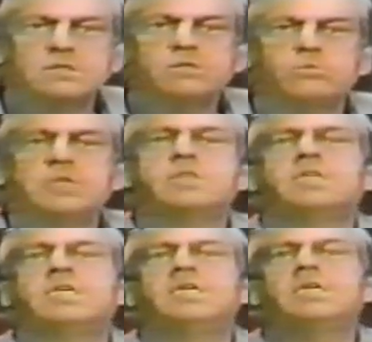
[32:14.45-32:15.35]
with
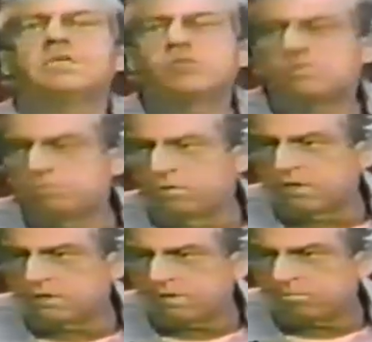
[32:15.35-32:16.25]
the support
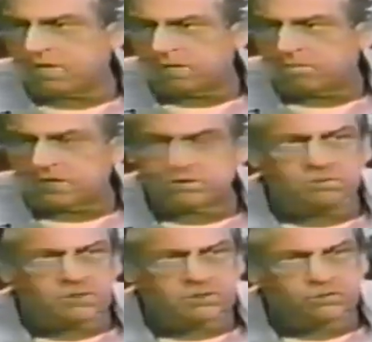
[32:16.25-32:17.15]
of Bella
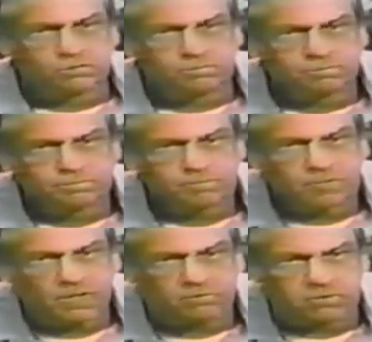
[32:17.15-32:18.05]
Moskowitz
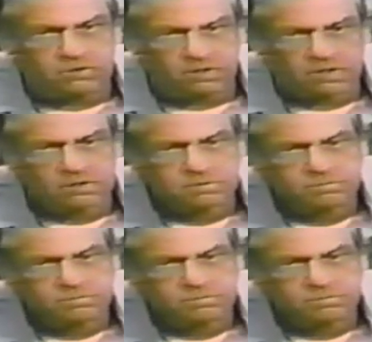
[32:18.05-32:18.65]
of New York,